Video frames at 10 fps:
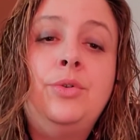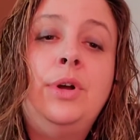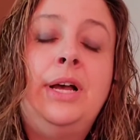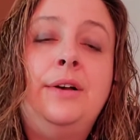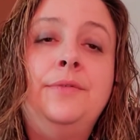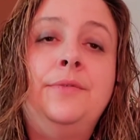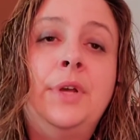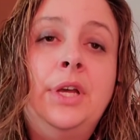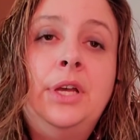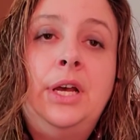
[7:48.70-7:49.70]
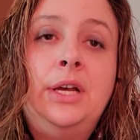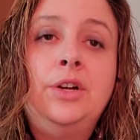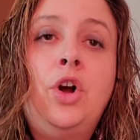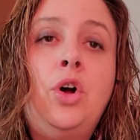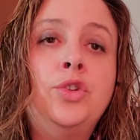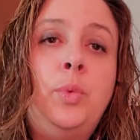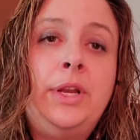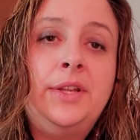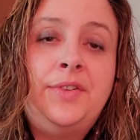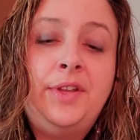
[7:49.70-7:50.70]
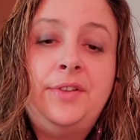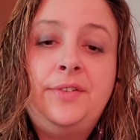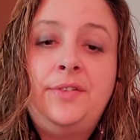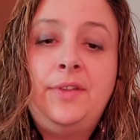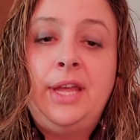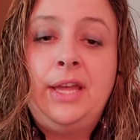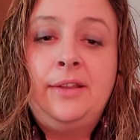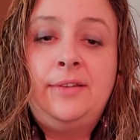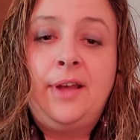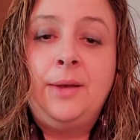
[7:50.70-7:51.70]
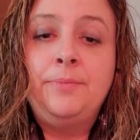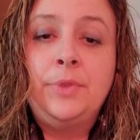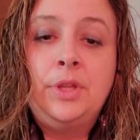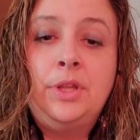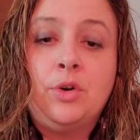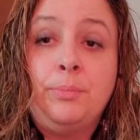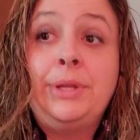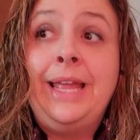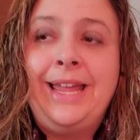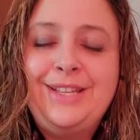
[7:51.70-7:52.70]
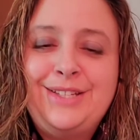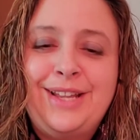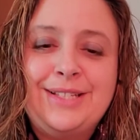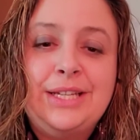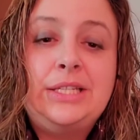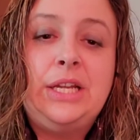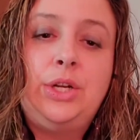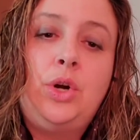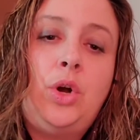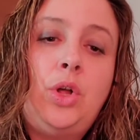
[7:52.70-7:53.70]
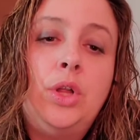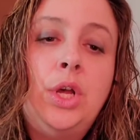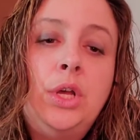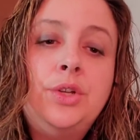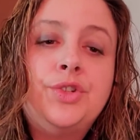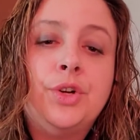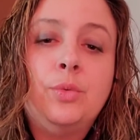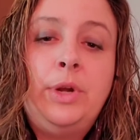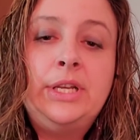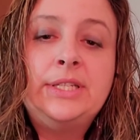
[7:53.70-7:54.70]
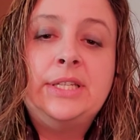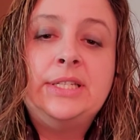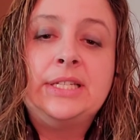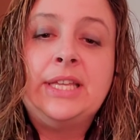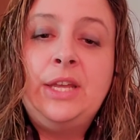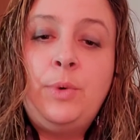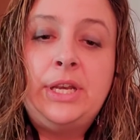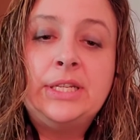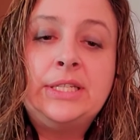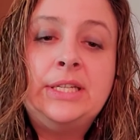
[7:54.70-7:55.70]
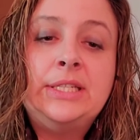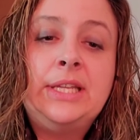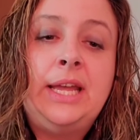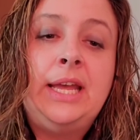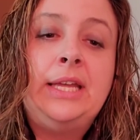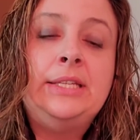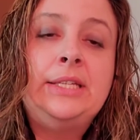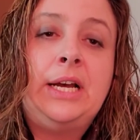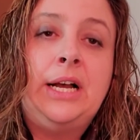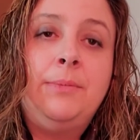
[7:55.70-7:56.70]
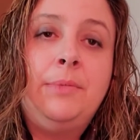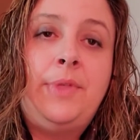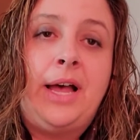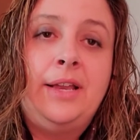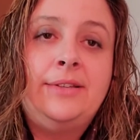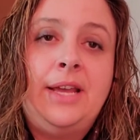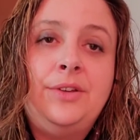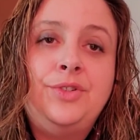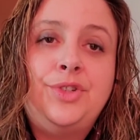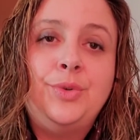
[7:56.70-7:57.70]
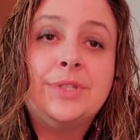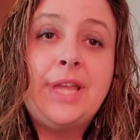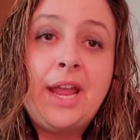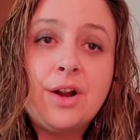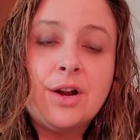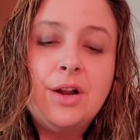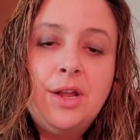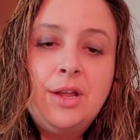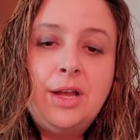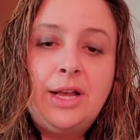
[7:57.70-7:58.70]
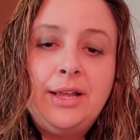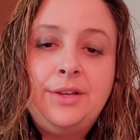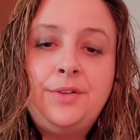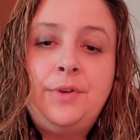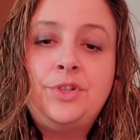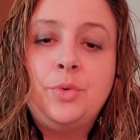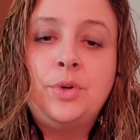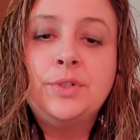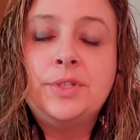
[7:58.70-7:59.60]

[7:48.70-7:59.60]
have called witnesses and or planned, as I say, to call certain witnesses as key witnesses, and that tends to scare individuals